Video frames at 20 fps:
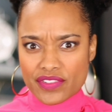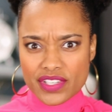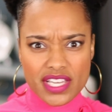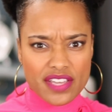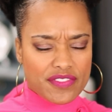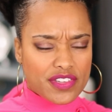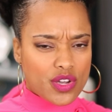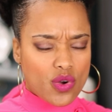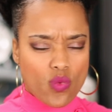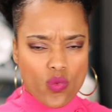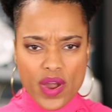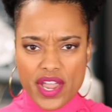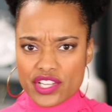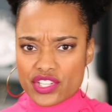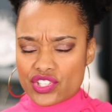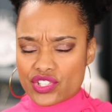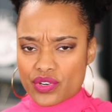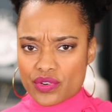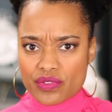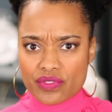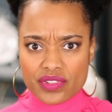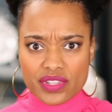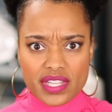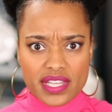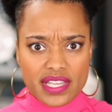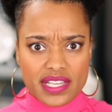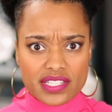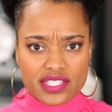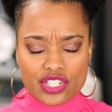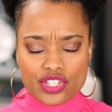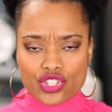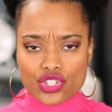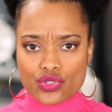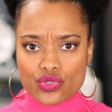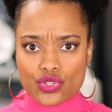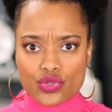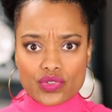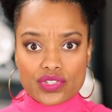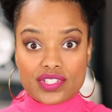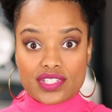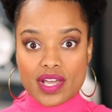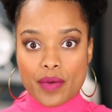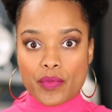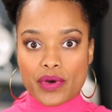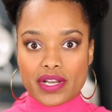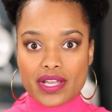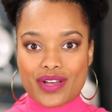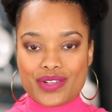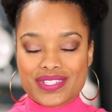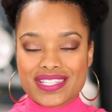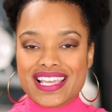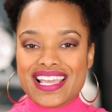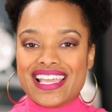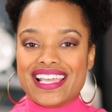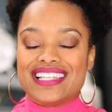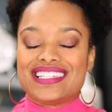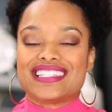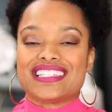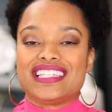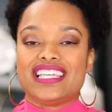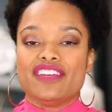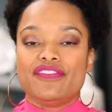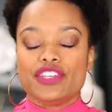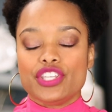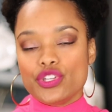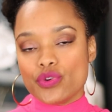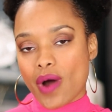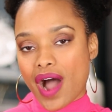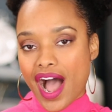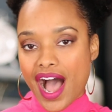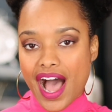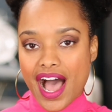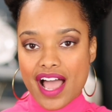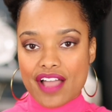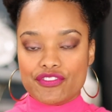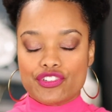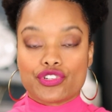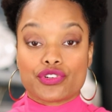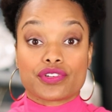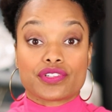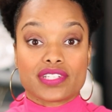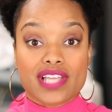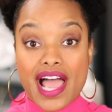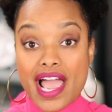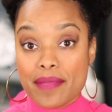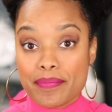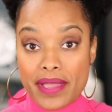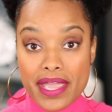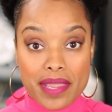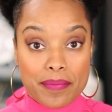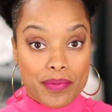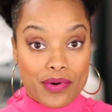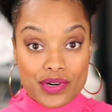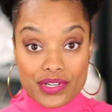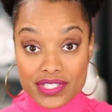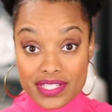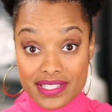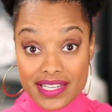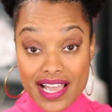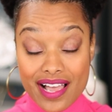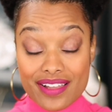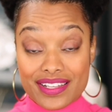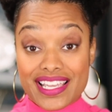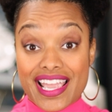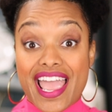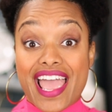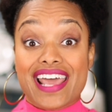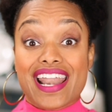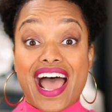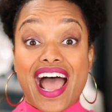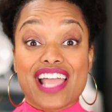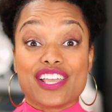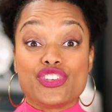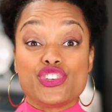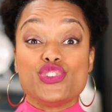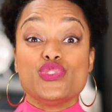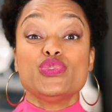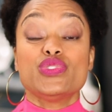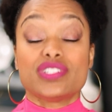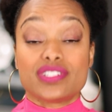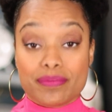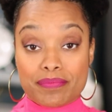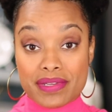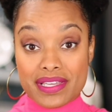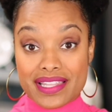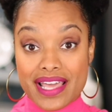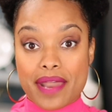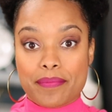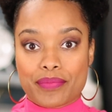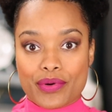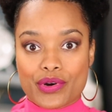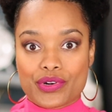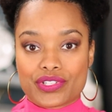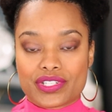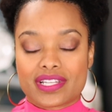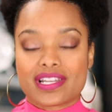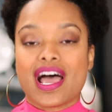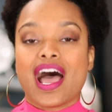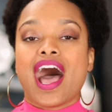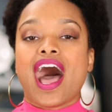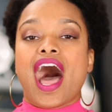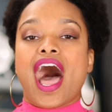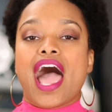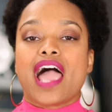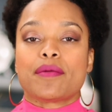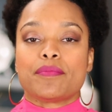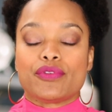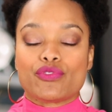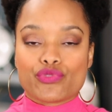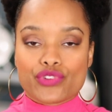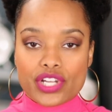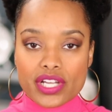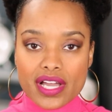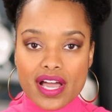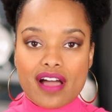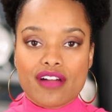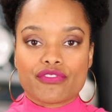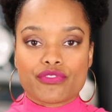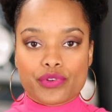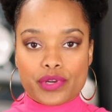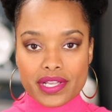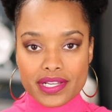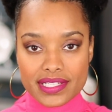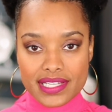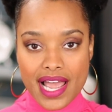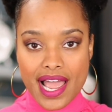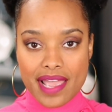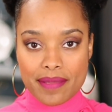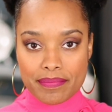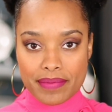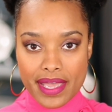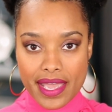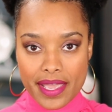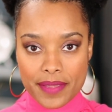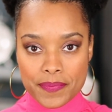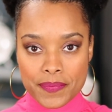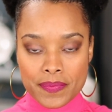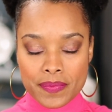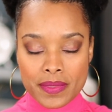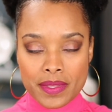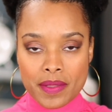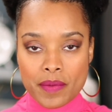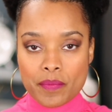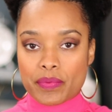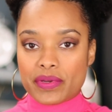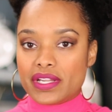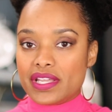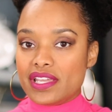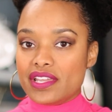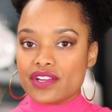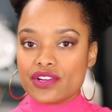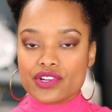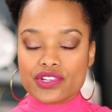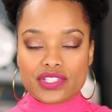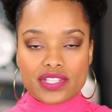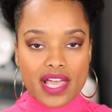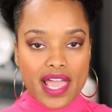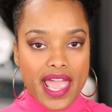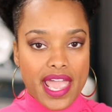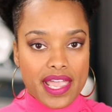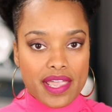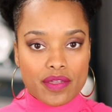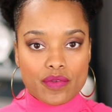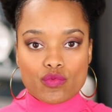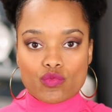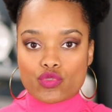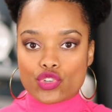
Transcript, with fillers: of giving away certain things that you do to someone else, it's giving you hives. You're a type A personality, and I used to be that person. I am a recovering type A. But here's a